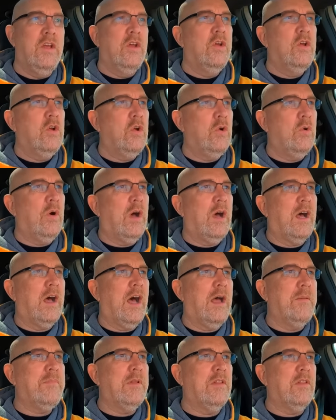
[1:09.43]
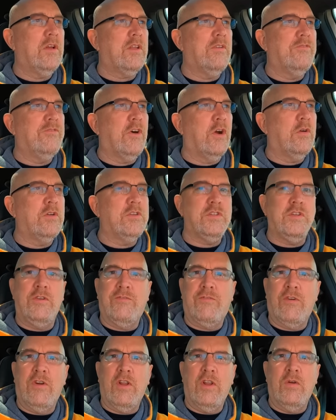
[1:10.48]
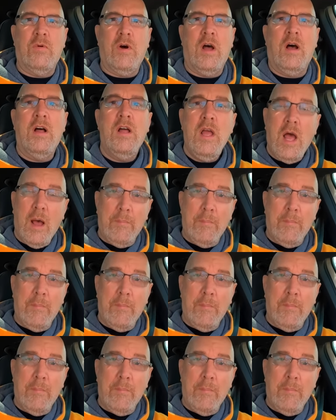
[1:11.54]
who uh, I've been looking forward to for a little while.